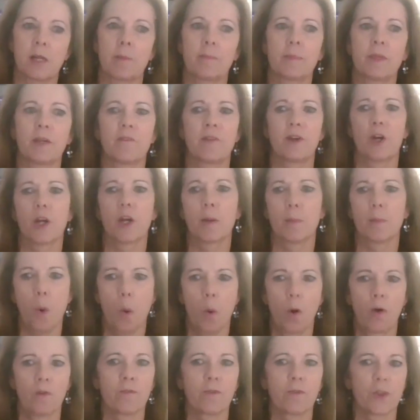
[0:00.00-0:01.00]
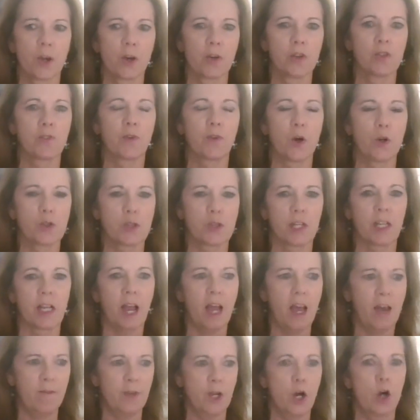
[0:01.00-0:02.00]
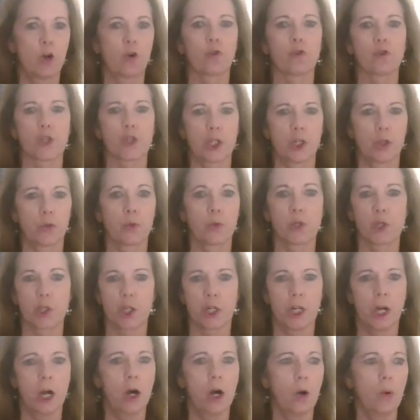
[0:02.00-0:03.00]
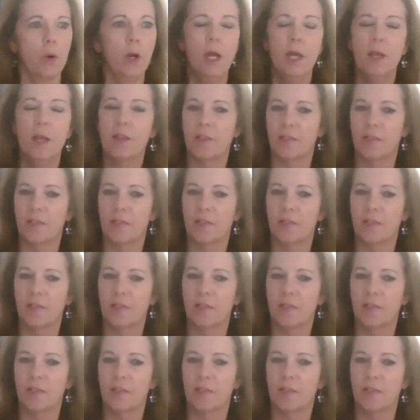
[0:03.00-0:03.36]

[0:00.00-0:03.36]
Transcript: something very important for those folks that have younger children to know